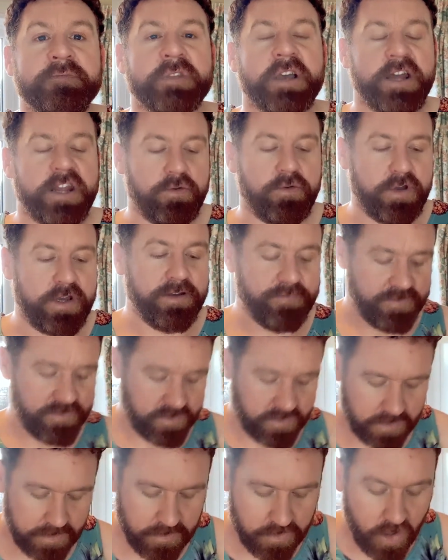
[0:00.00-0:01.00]
Anyway,
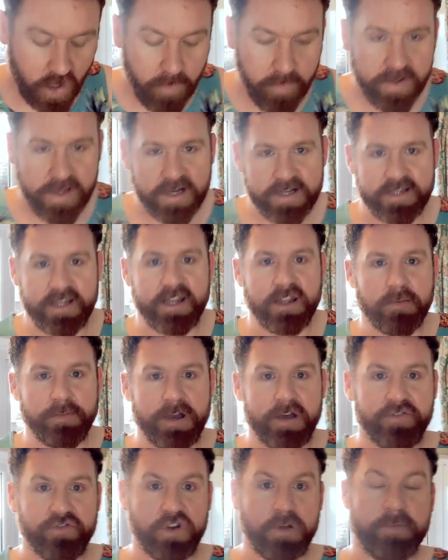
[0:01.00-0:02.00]
so normally I'd sit in the
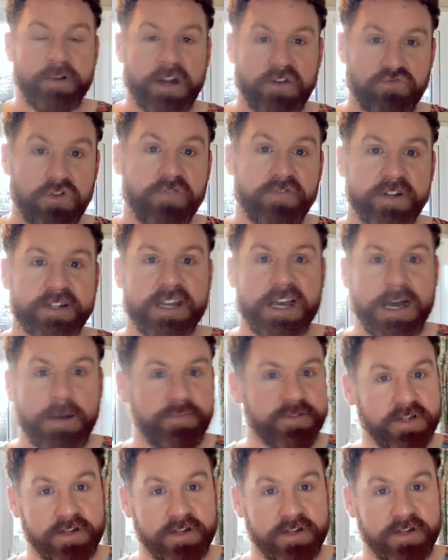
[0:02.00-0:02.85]
bathroom and I'd run the taps.